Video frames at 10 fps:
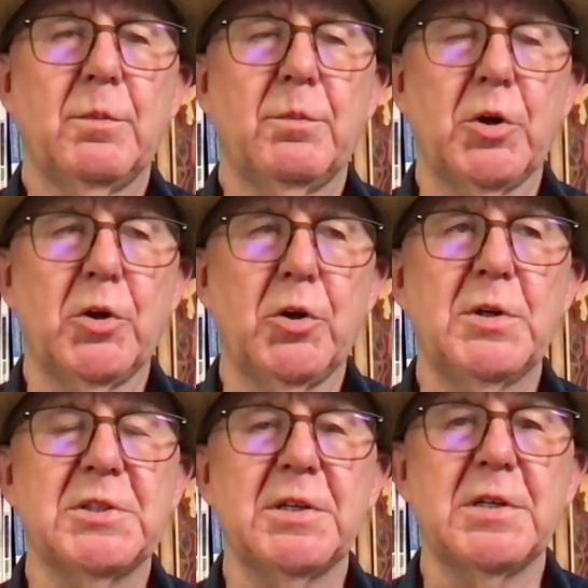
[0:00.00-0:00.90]
but who
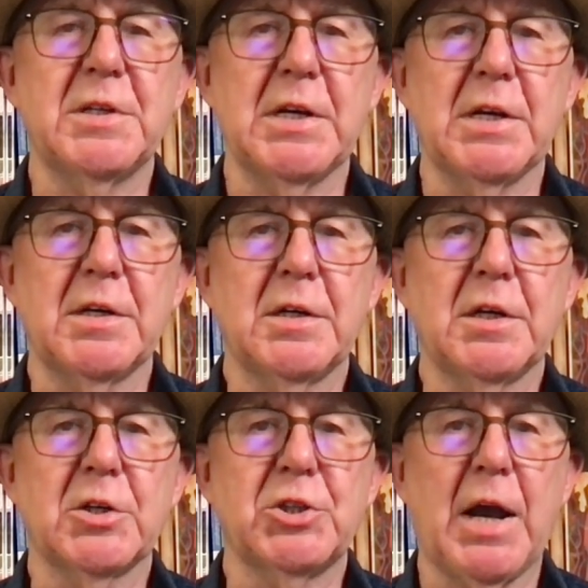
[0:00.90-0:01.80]
is indeed
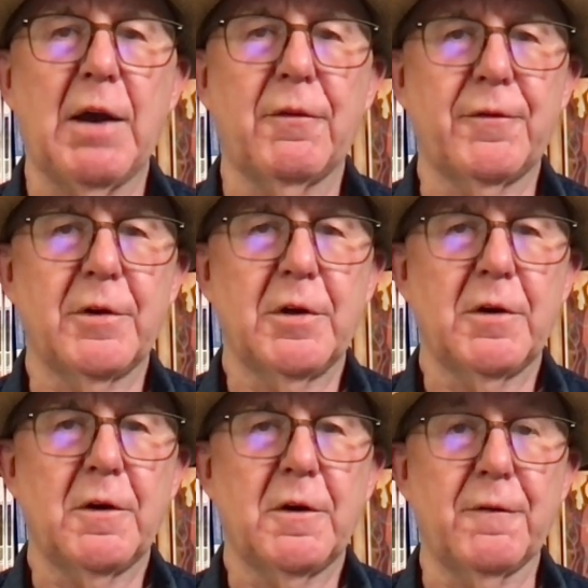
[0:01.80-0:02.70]
a shaft
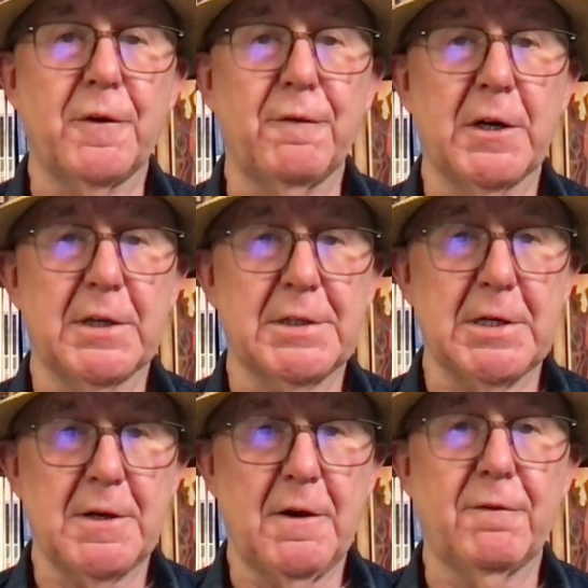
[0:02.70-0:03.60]
of
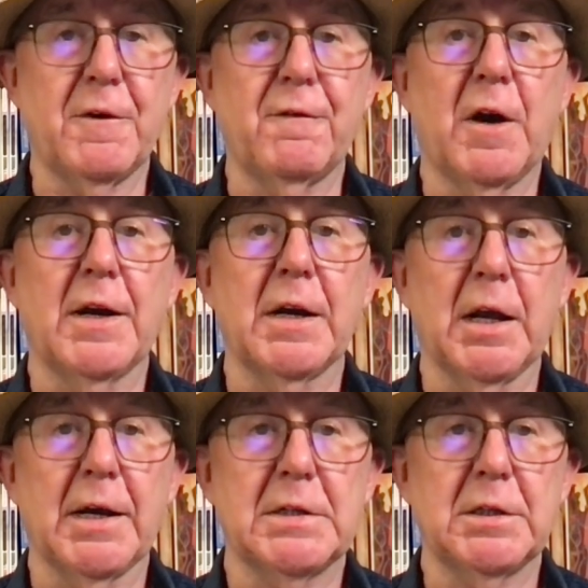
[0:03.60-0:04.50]
divinity, of divine
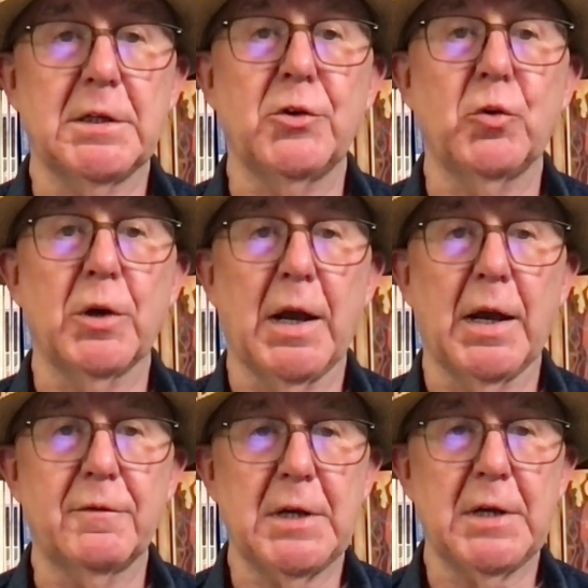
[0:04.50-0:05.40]
light in your
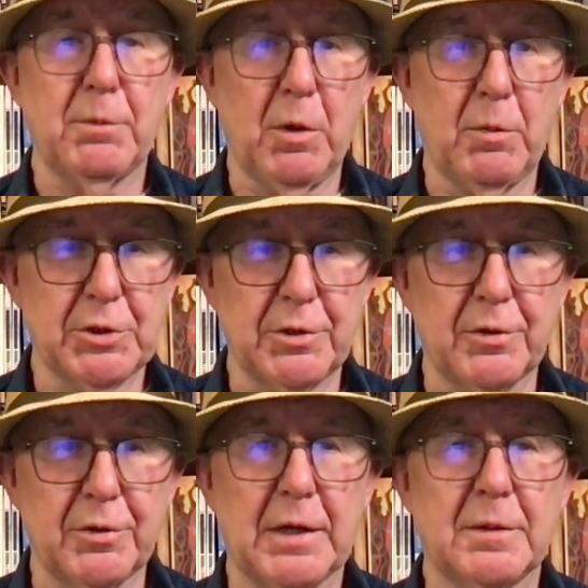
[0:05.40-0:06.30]
life. Take a moment to
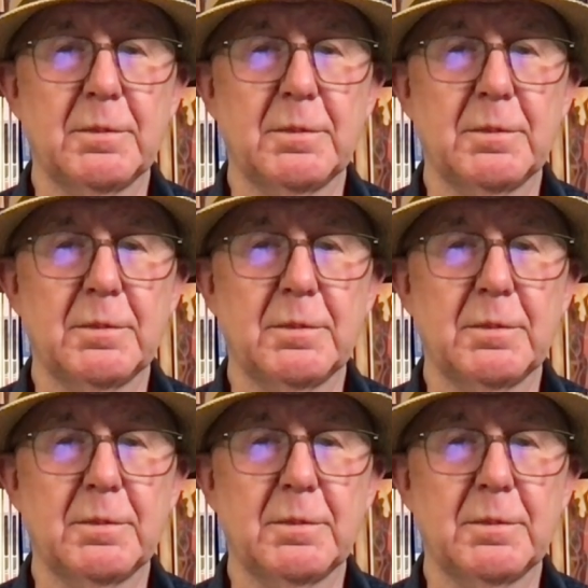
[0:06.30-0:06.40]
do that.